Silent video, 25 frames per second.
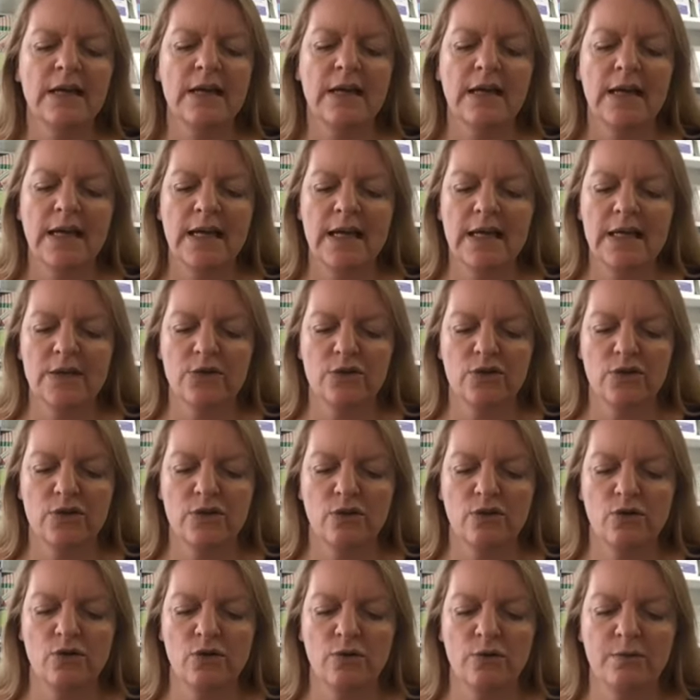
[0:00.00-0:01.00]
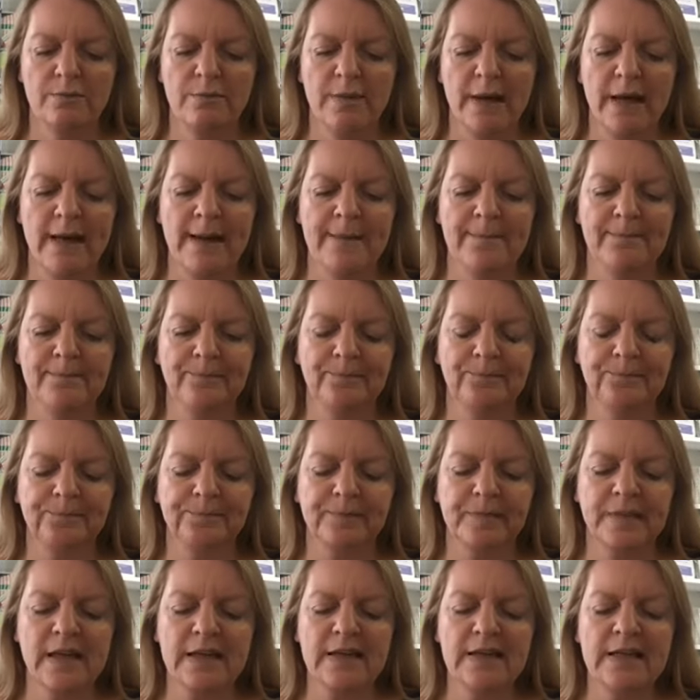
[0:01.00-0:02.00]
It could be
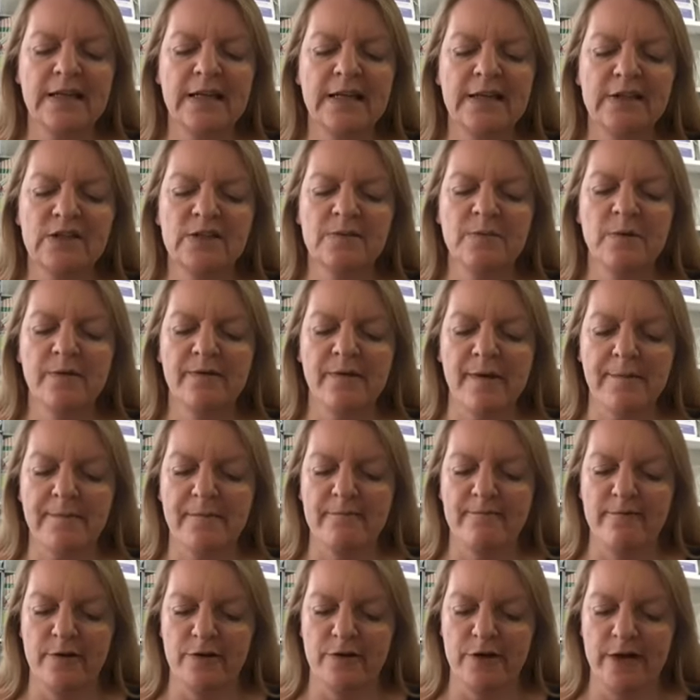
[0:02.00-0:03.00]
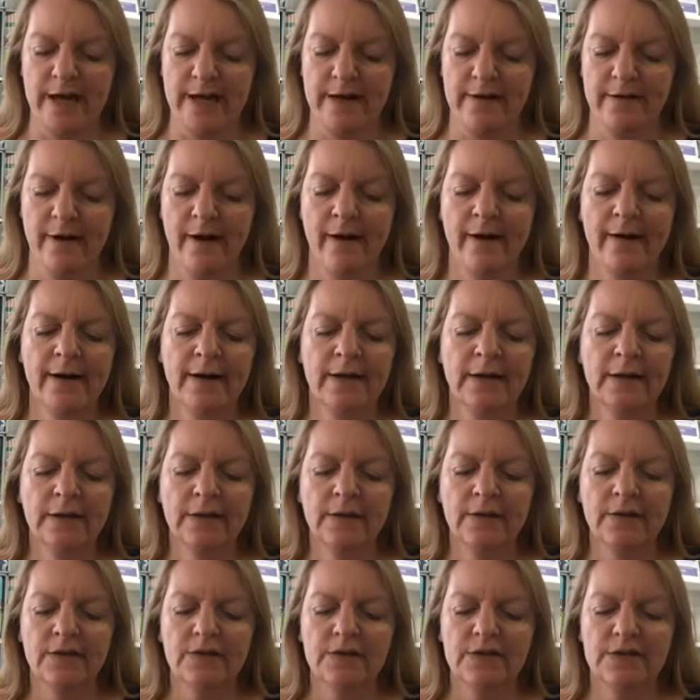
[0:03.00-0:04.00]
that he needs to move up the routine.
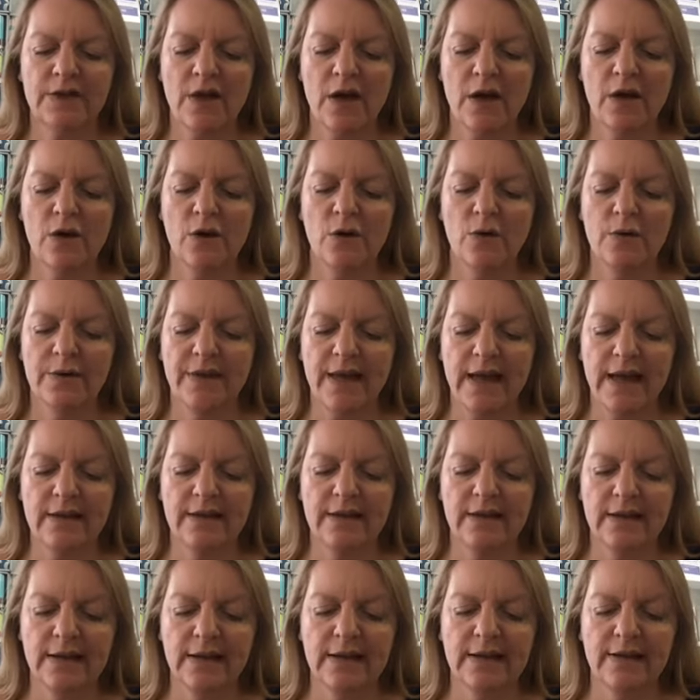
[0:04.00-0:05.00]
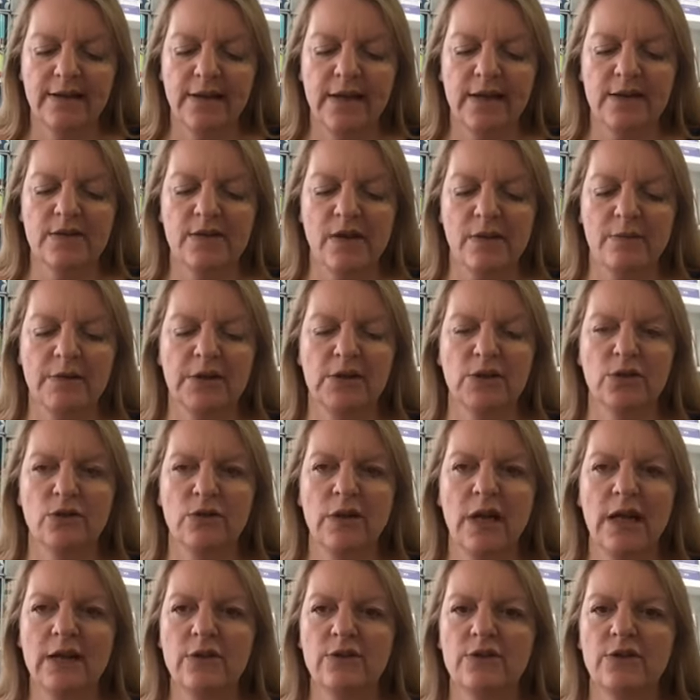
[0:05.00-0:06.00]
So they're the little things I would
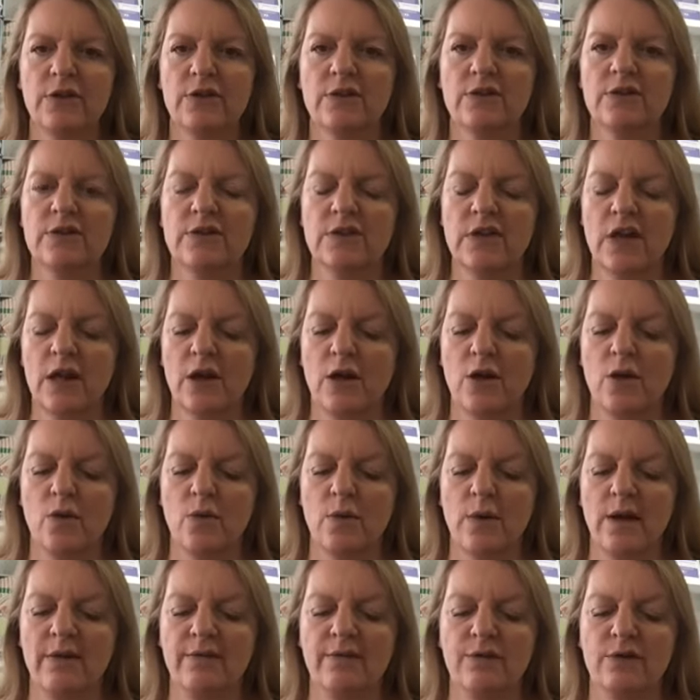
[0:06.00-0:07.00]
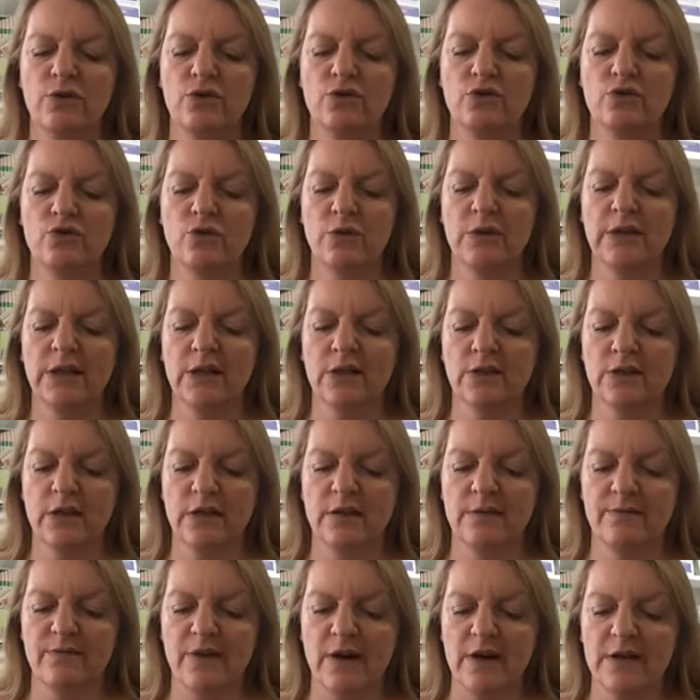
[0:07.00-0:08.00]
look at. So if you could join the
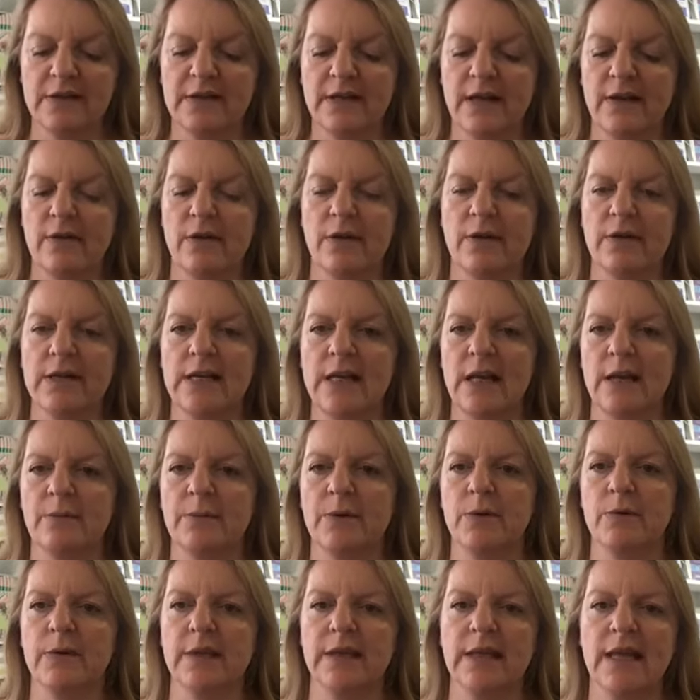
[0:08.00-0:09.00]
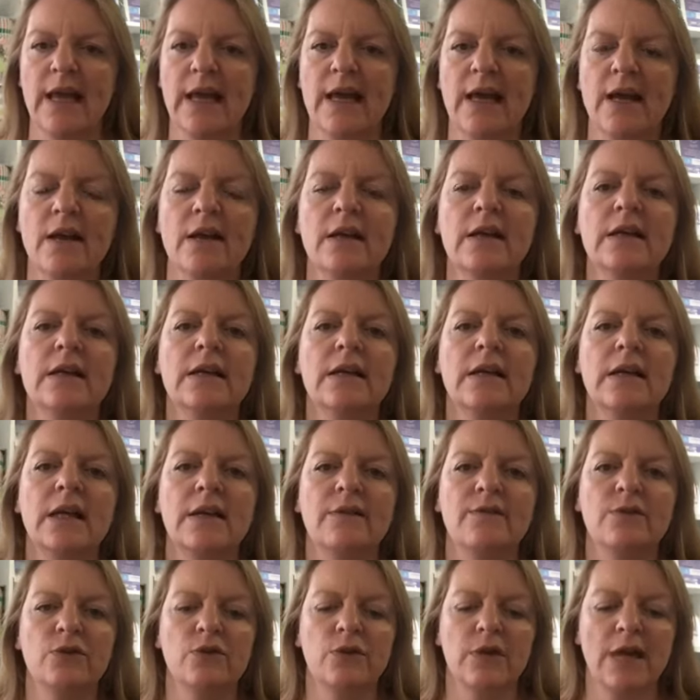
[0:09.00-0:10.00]
online advice area, you can help you in there.
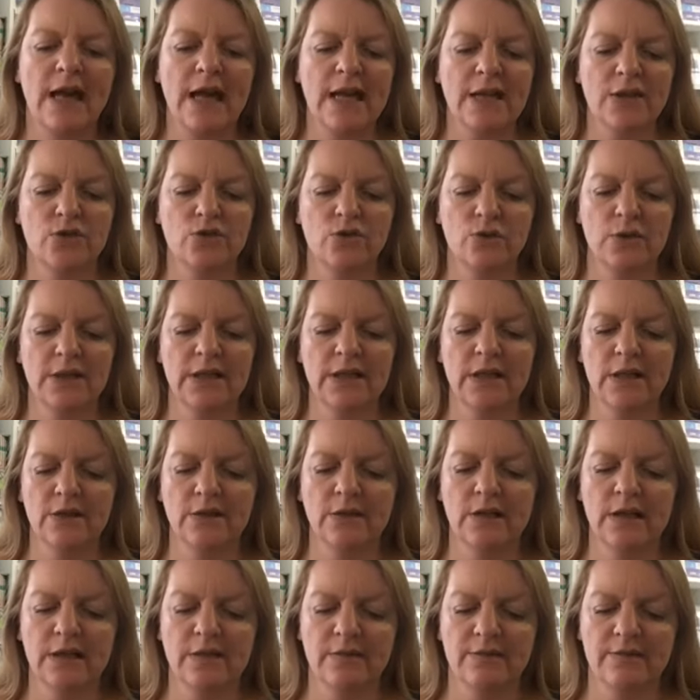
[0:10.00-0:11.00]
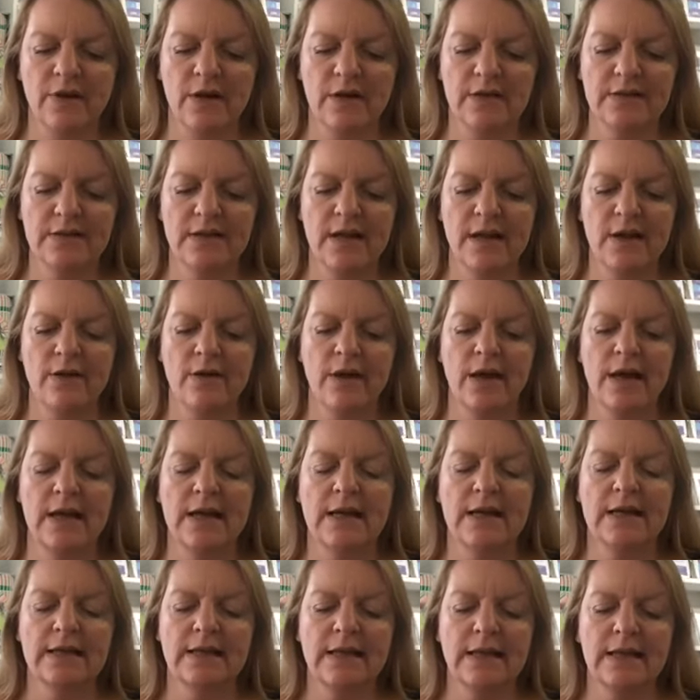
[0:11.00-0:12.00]
If you can't join the online advice area,
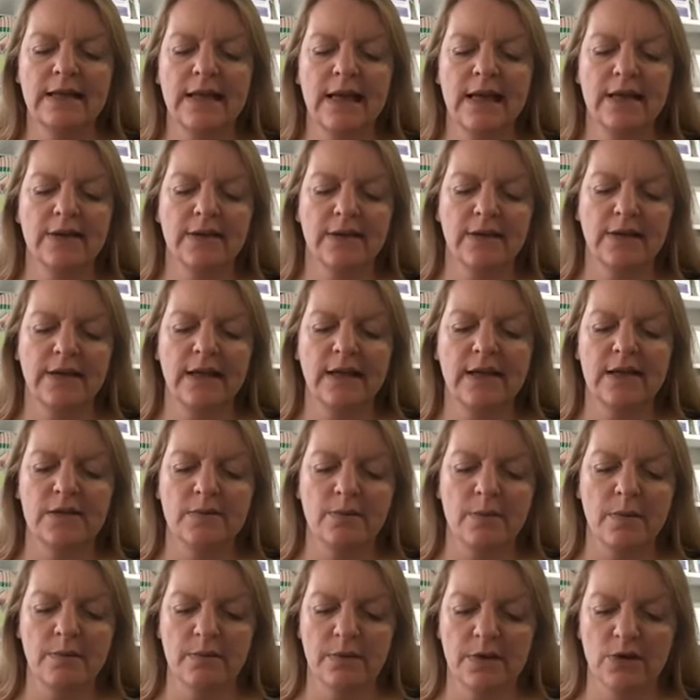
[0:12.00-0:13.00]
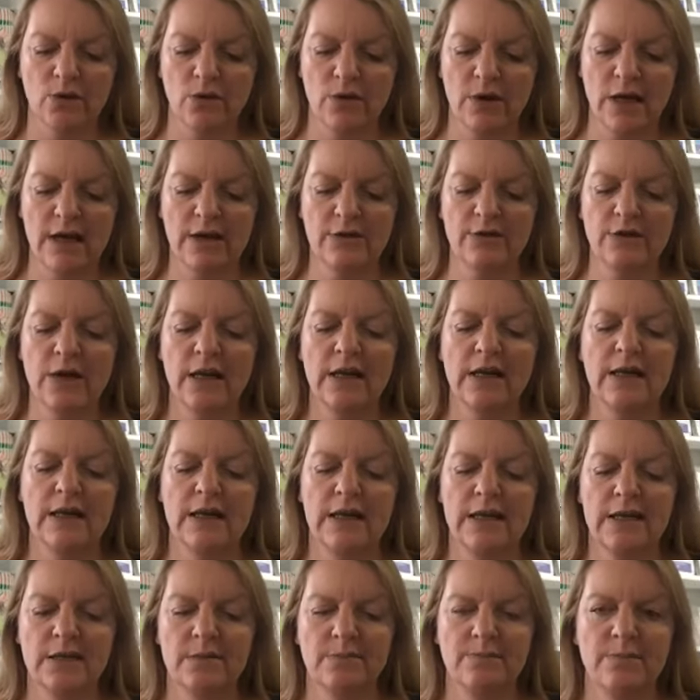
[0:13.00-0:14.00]
then they're the things we would look at.
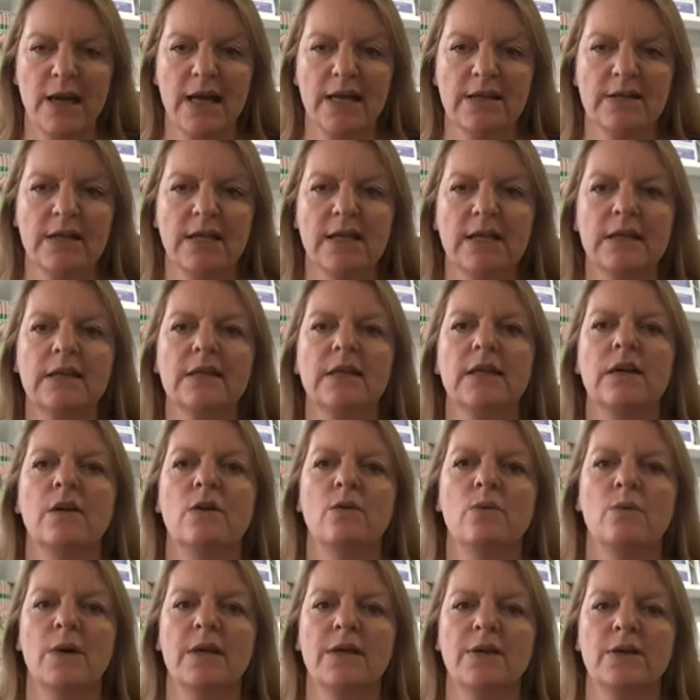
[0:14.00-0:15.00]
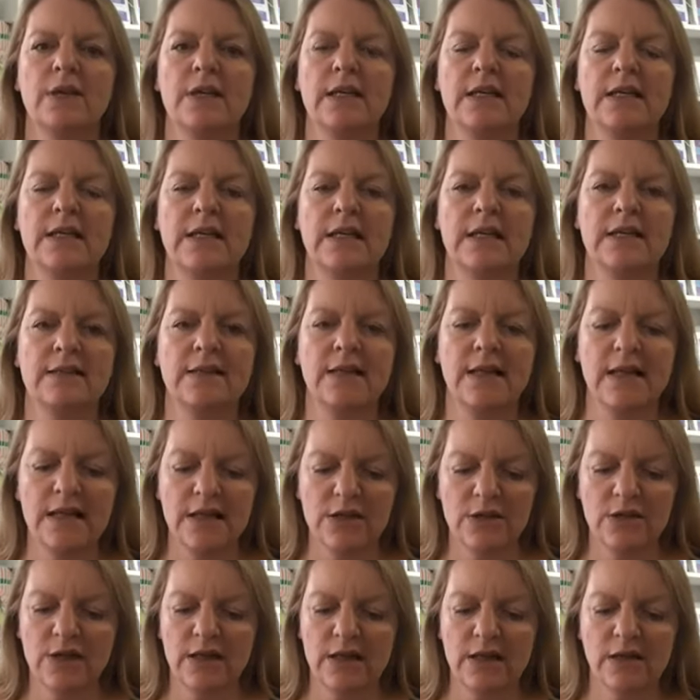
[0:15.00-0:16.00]
His bedding, whether he is
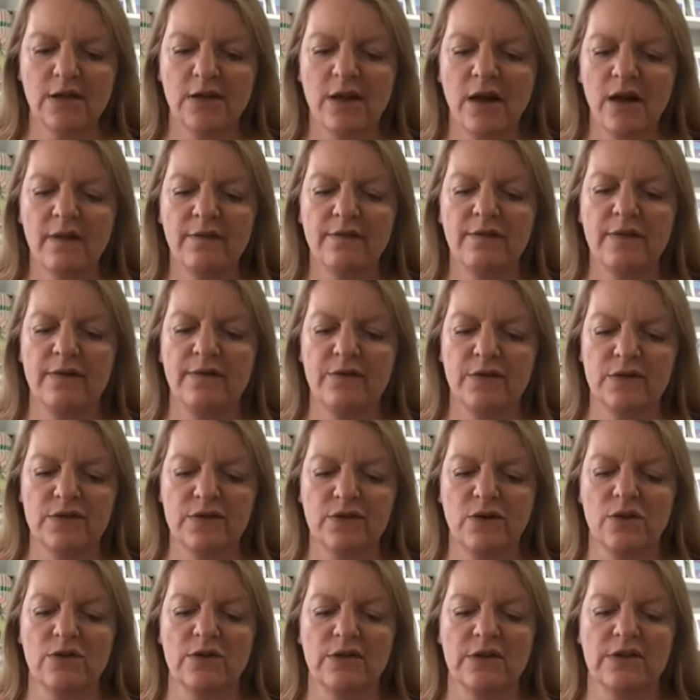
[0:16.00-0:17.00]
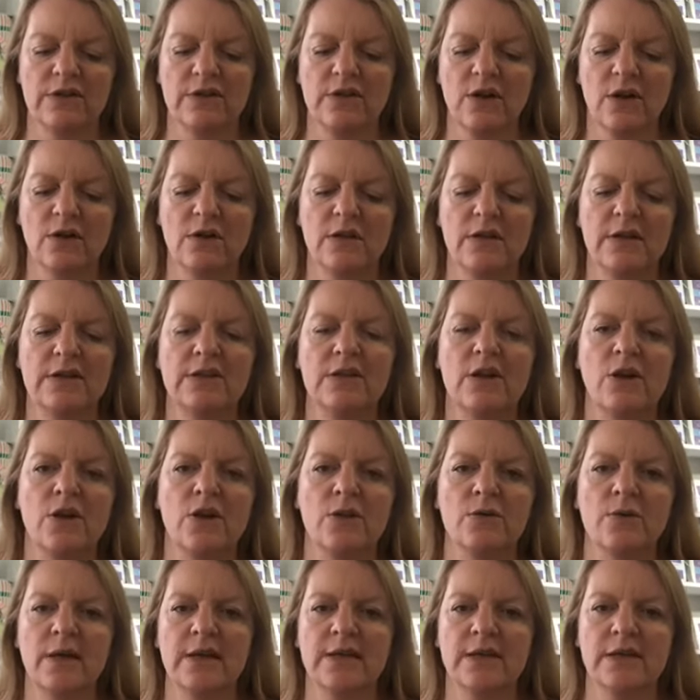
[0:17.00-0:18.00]
eating enough, have you started solids, are
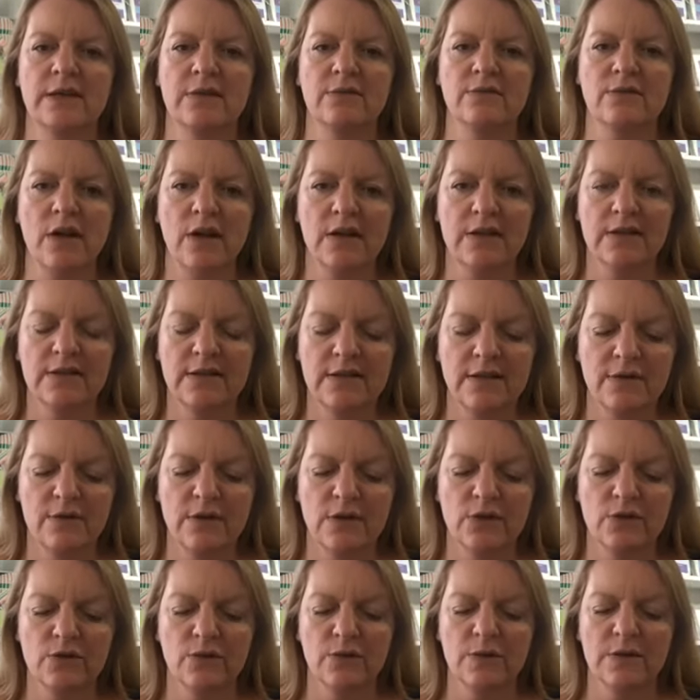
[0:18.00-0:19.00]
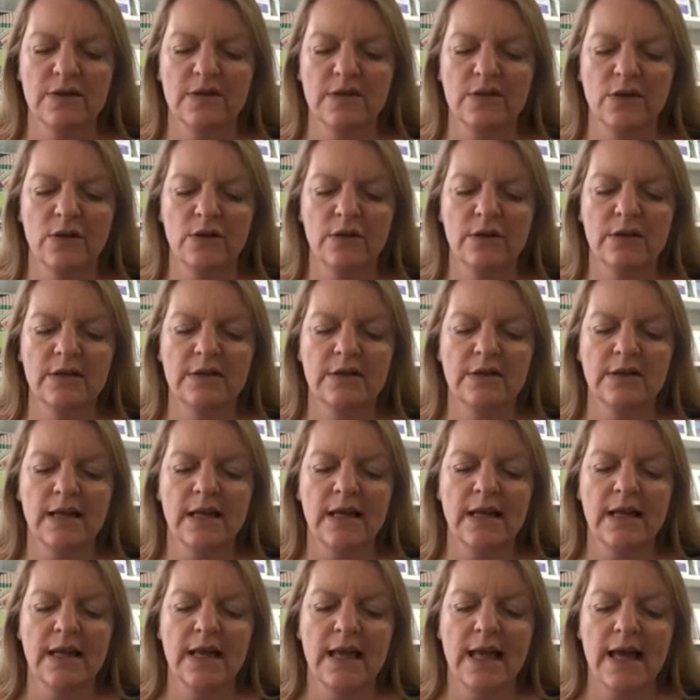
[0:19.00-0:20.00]
you adding the rice cereal to his solids,
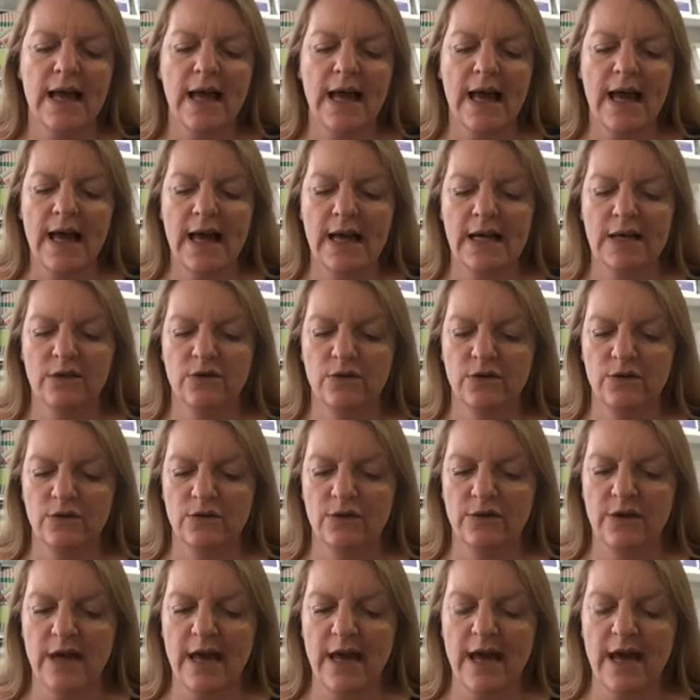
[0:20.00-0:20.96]
and